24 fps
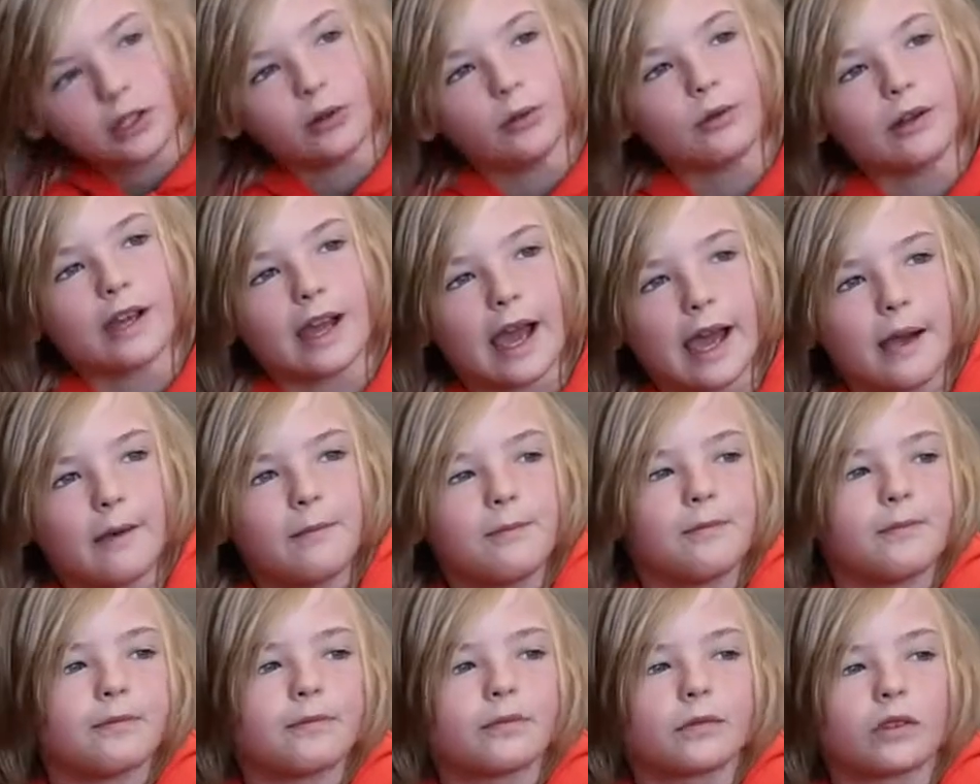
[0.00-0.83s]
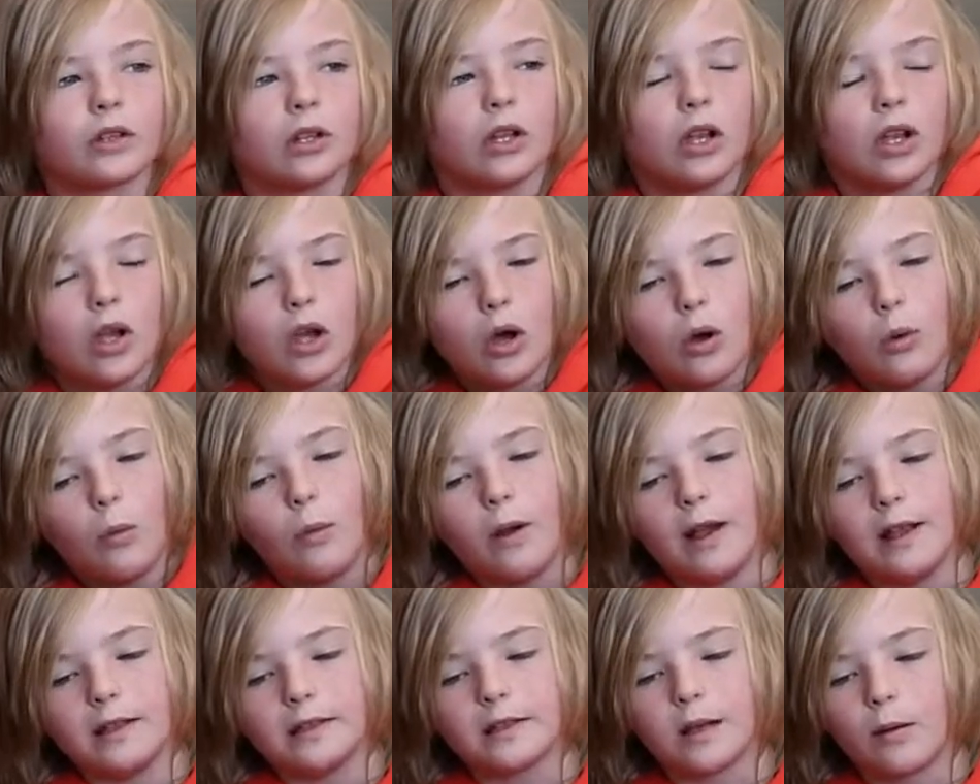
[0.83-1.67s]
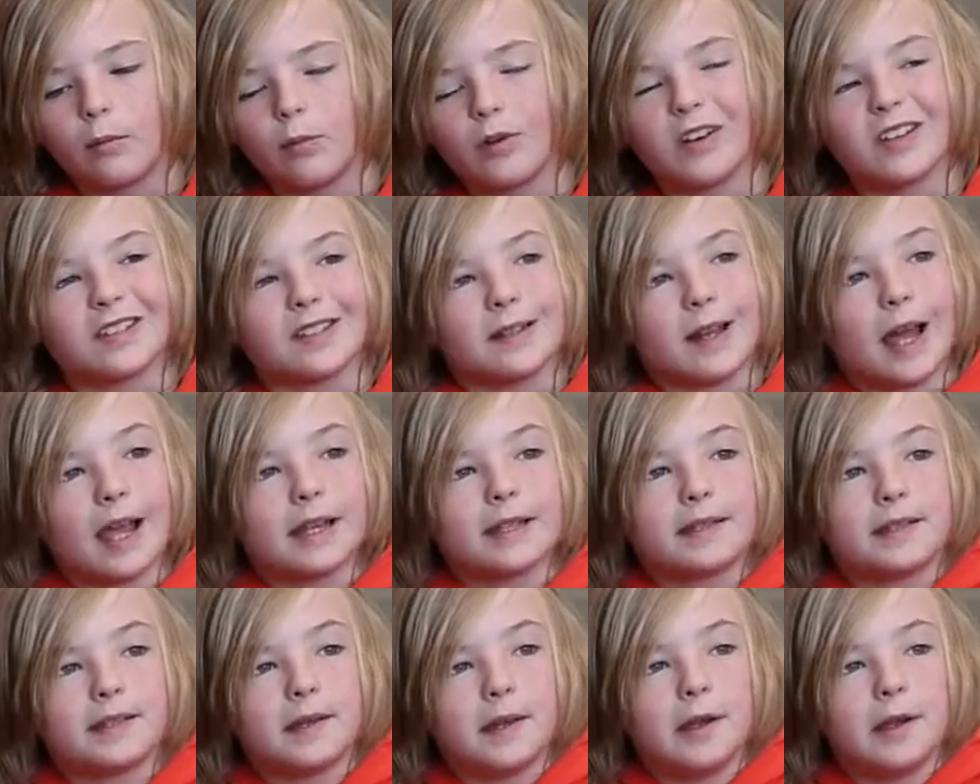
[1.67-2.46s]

you get when someone is nice